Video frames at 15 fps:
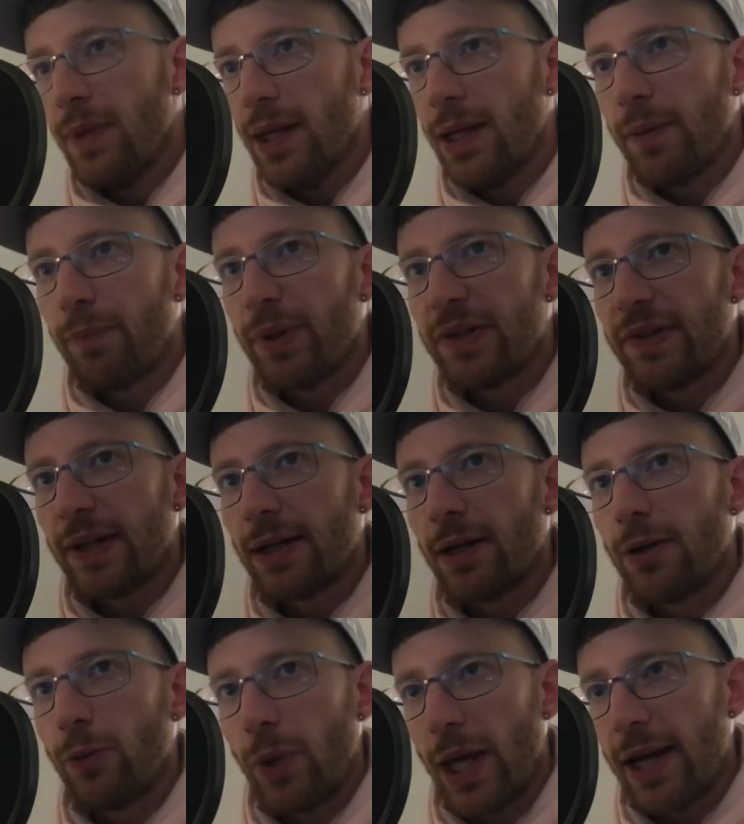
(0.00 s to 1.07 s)
In
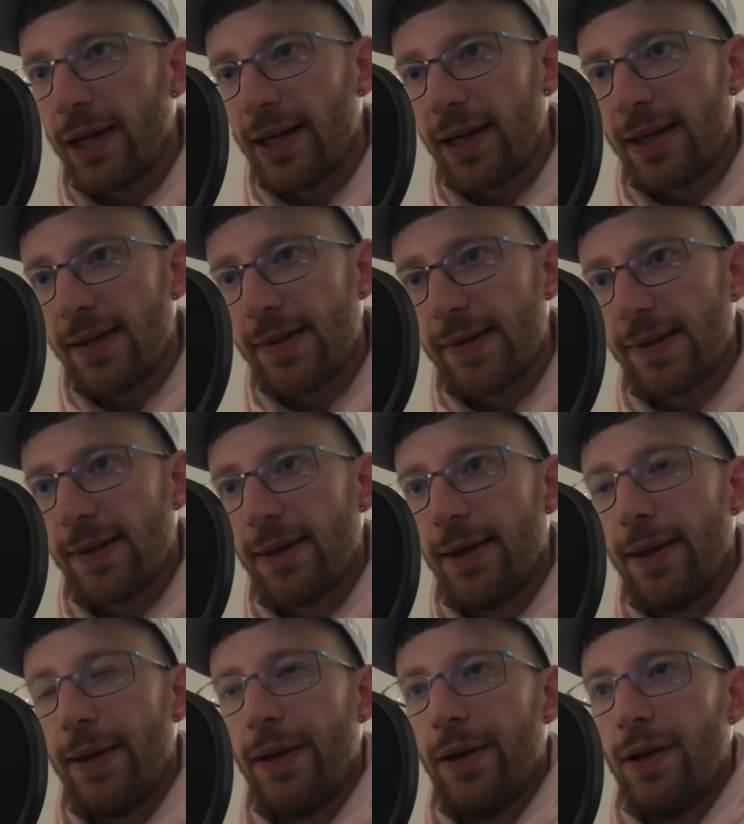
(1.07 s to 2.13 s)
particular, we had a case
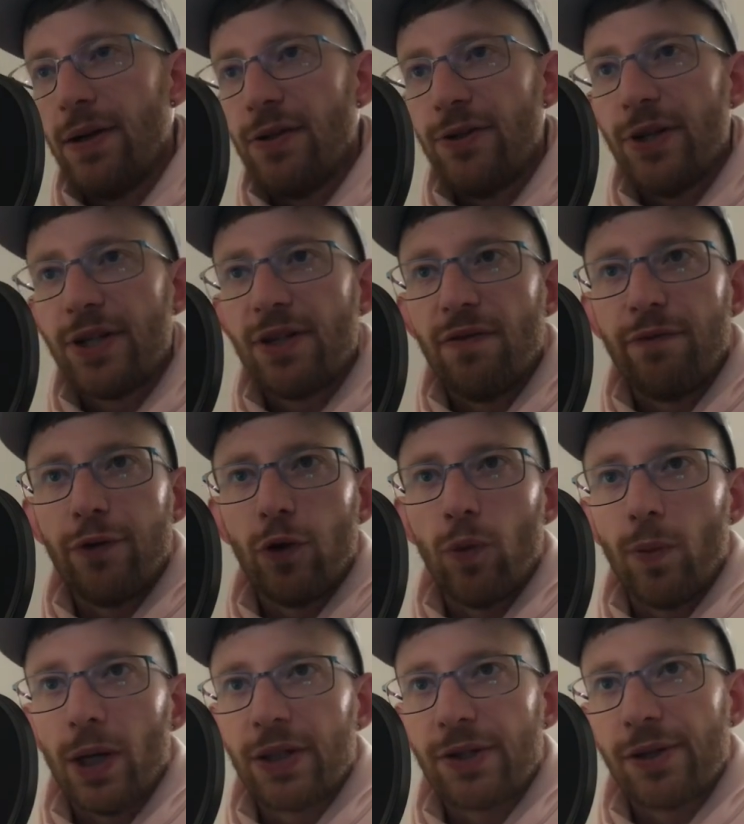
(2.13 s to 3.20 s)
just a few
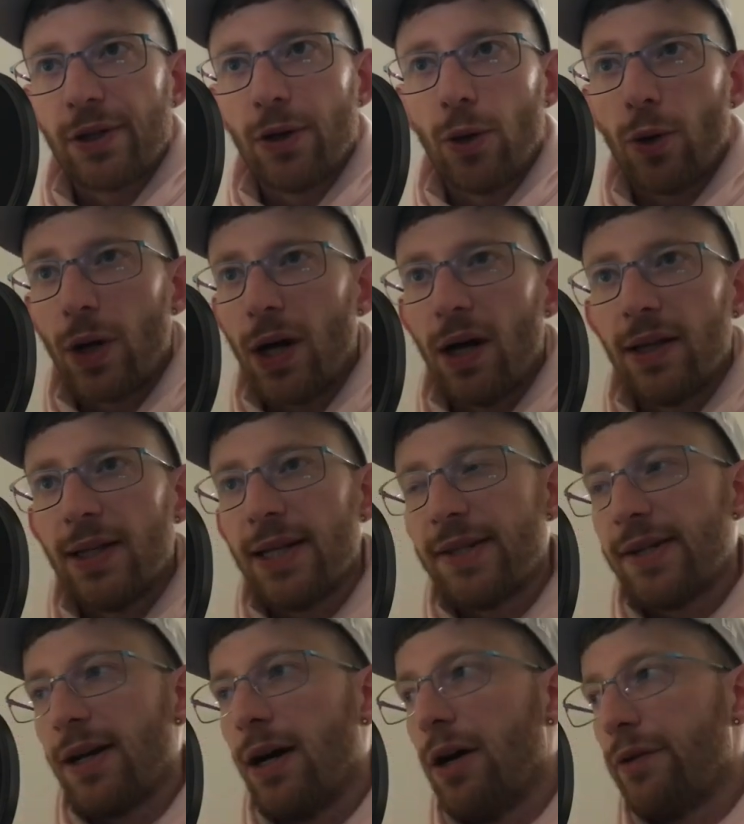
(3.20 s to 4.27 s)
months ago, or
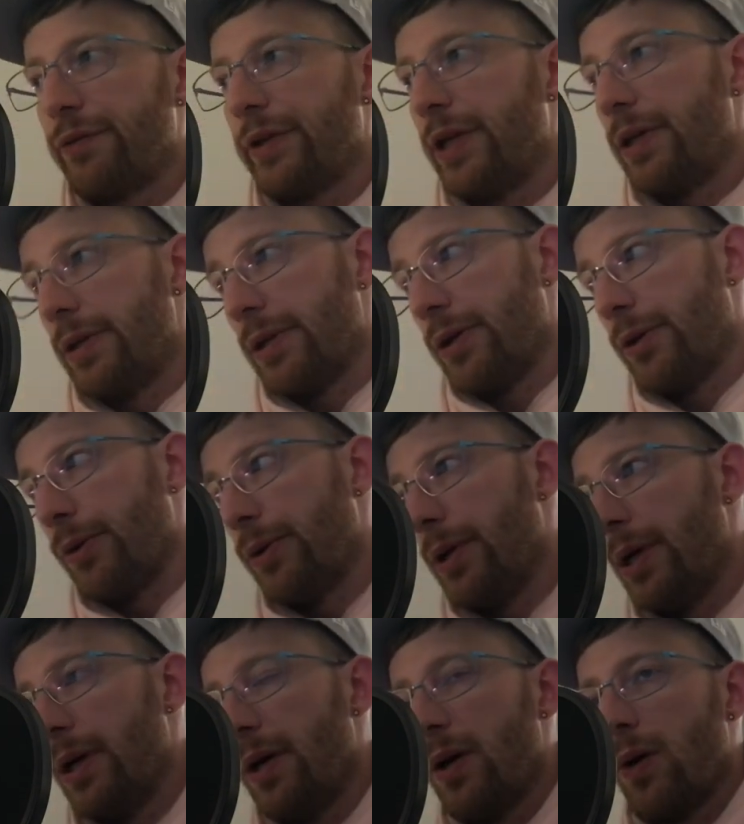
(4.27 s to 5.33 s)
let's say half a year ago,
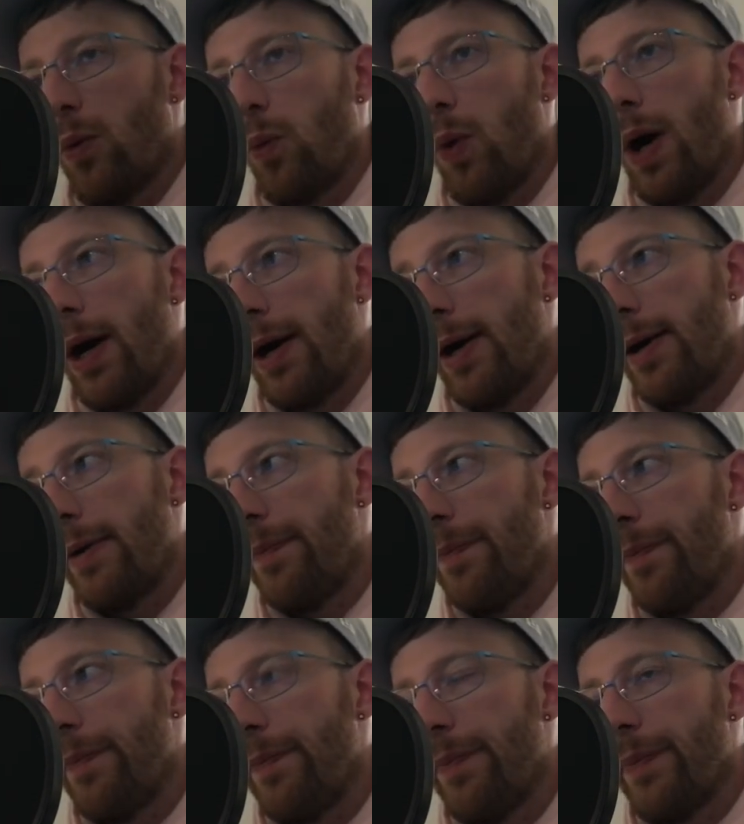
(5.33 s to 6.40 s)
where
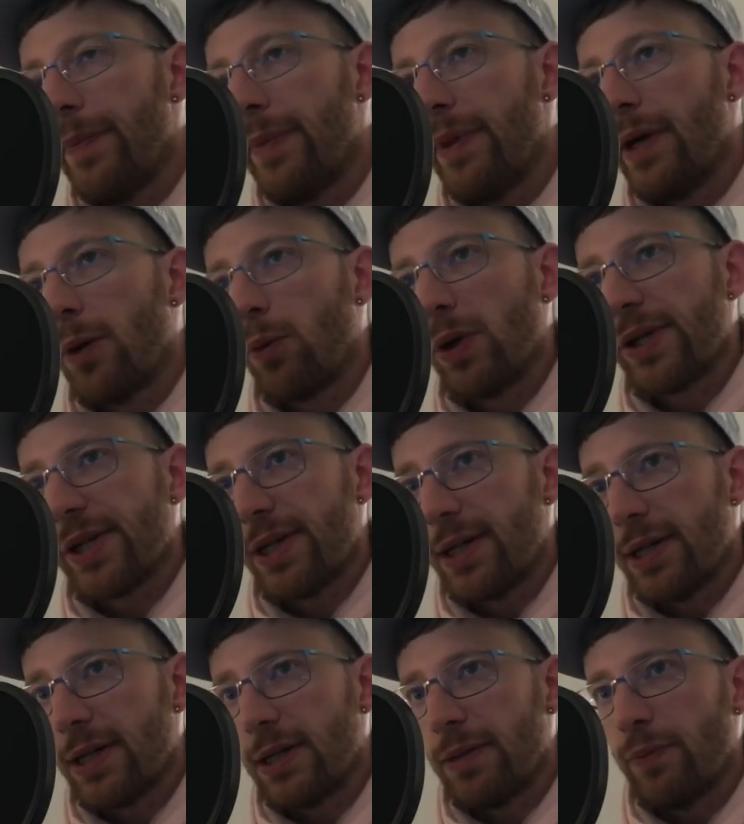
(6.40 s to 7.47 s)
there was
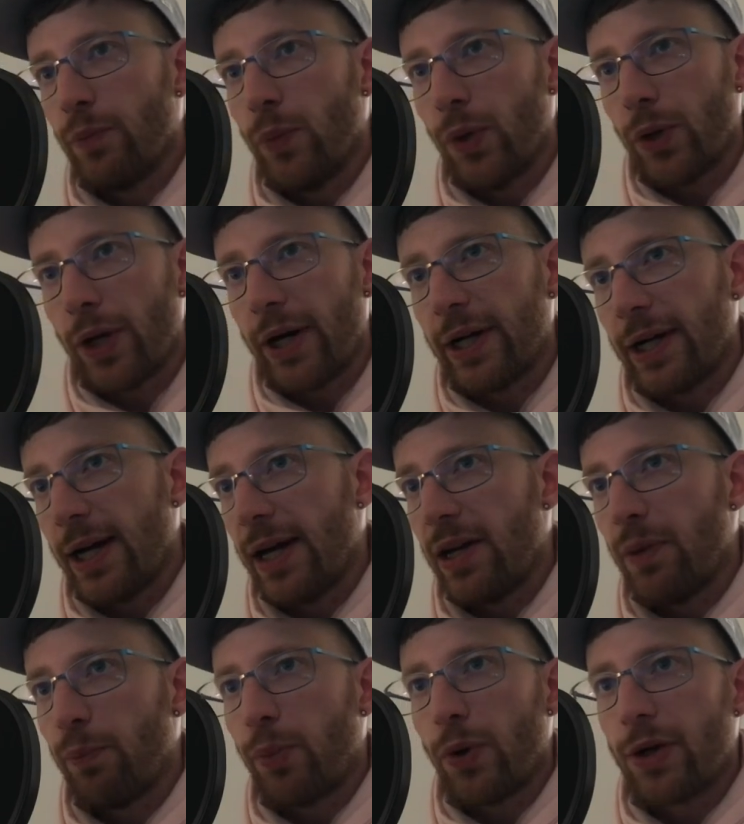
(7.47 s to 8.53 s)
a Bulgarian guy
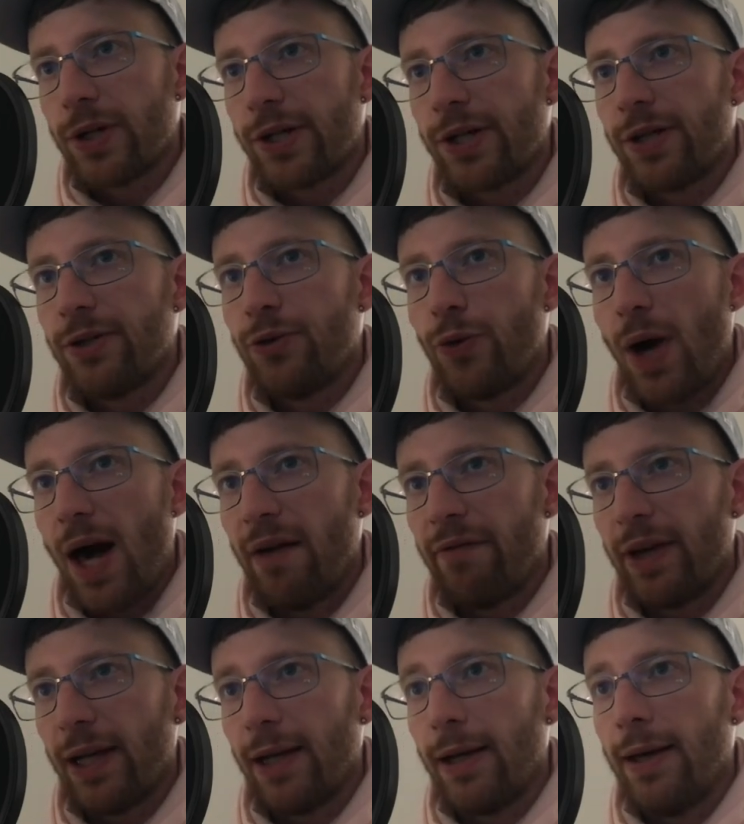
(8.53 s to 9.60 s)
in a Porsche
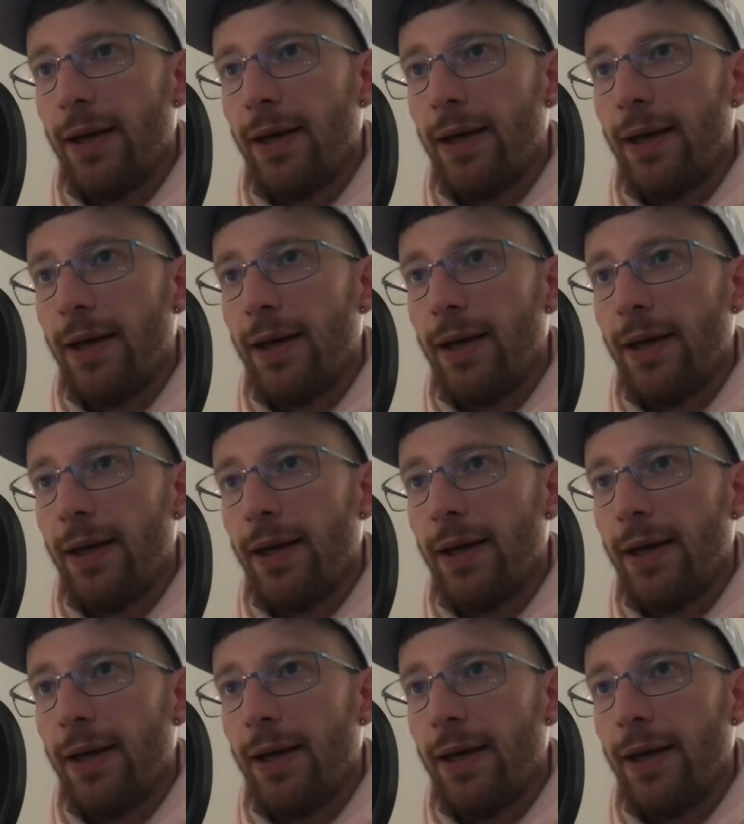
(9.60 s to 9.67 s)
driving